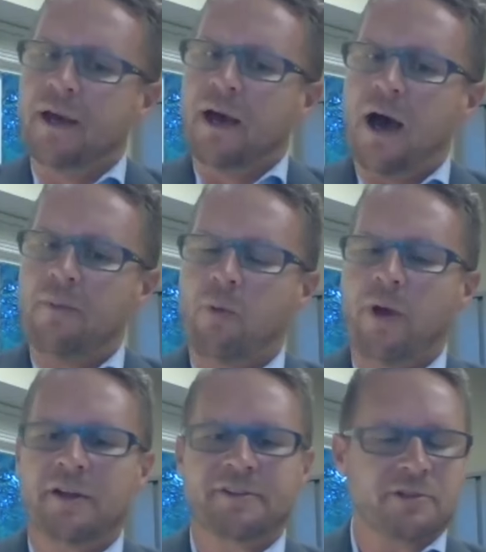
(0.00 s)
Um,
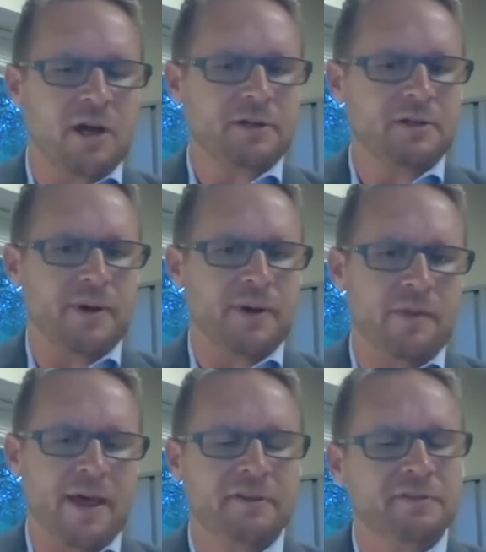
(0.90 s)
we also talked about
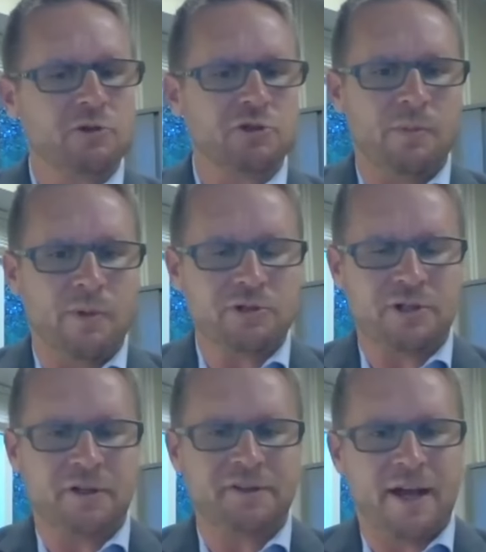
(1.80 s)
that social
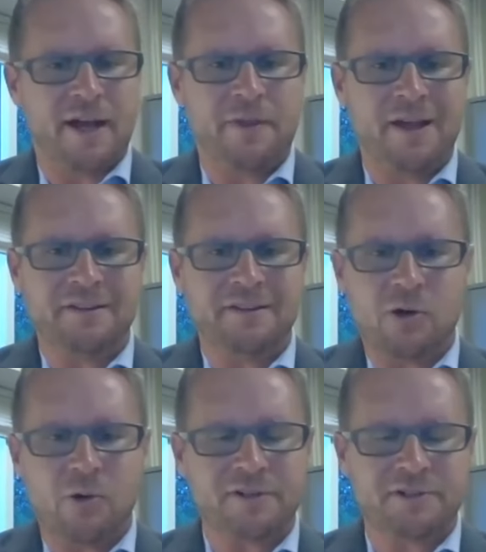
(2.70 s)
emotional side of things, and a
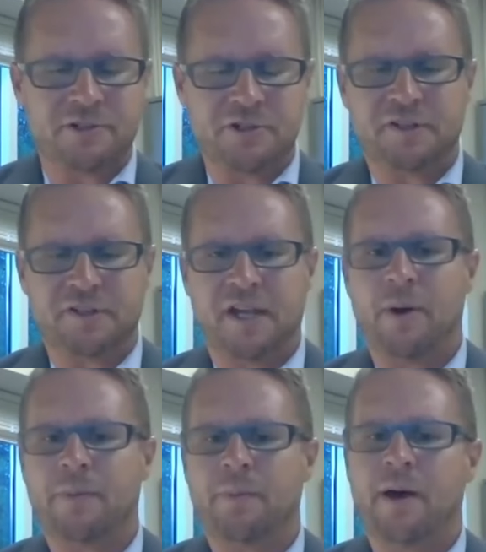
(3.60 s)
question just came
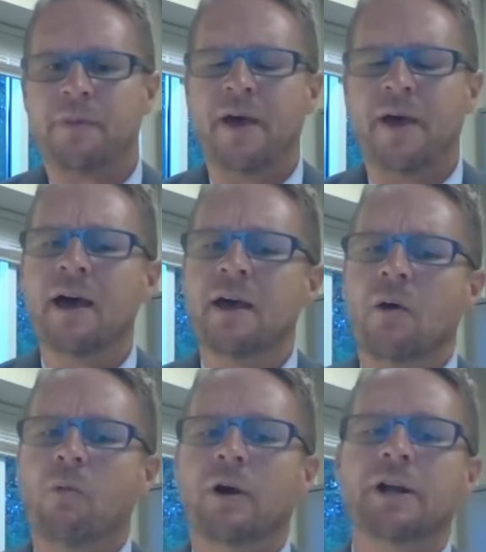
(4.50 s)
up about that.
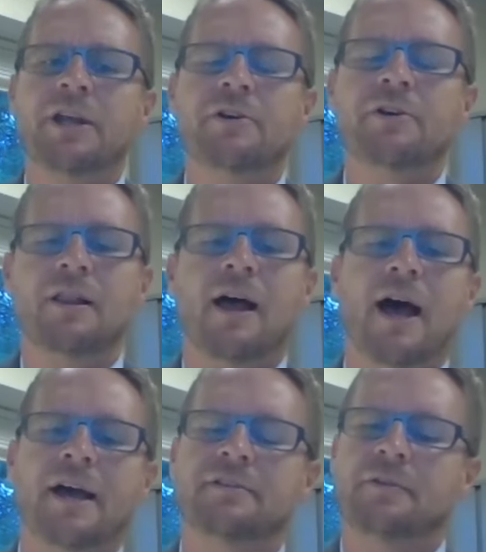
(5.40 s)
We're going to
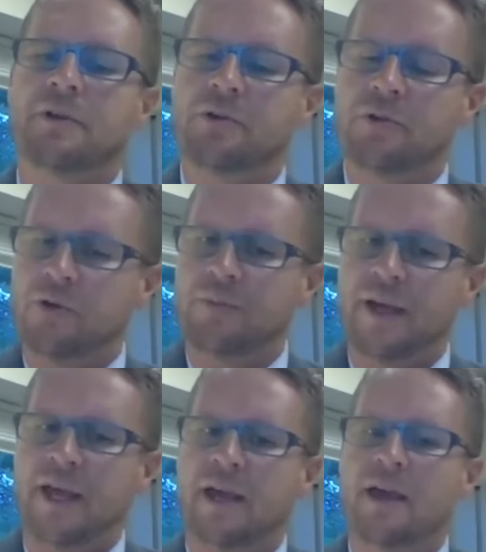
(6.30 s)
utilize the Google
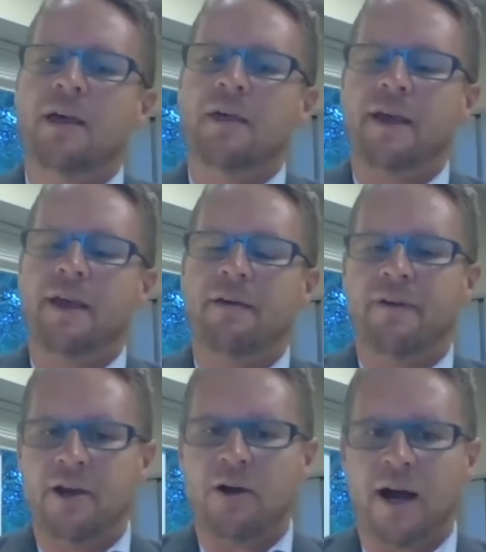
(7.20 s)
Meet, the
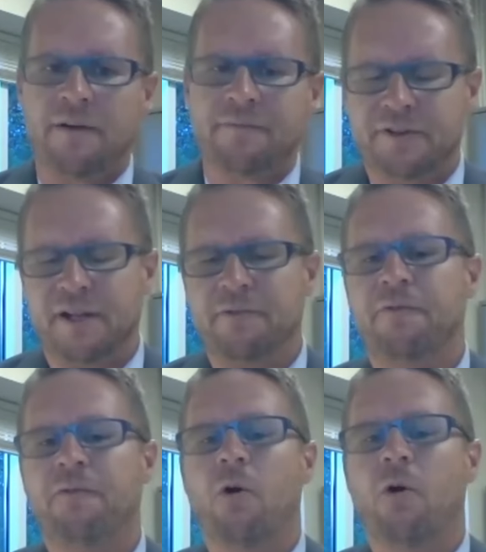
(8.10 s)
video conferencing
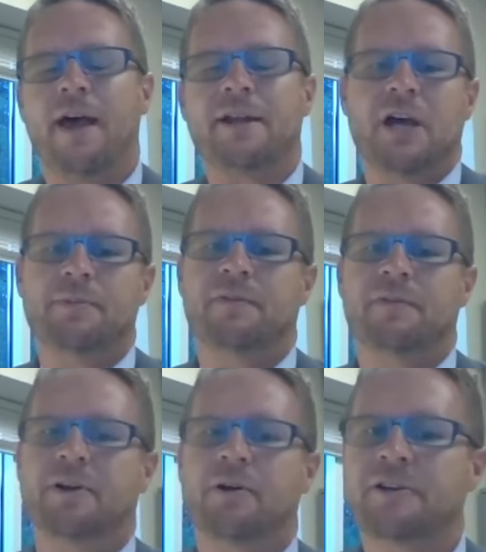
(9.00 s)
for that type of
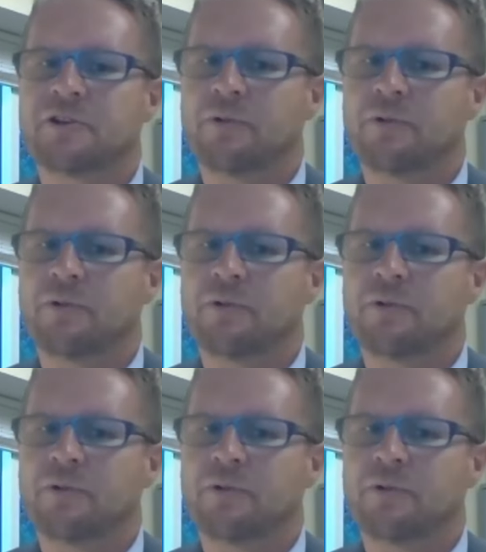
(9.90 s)
interaction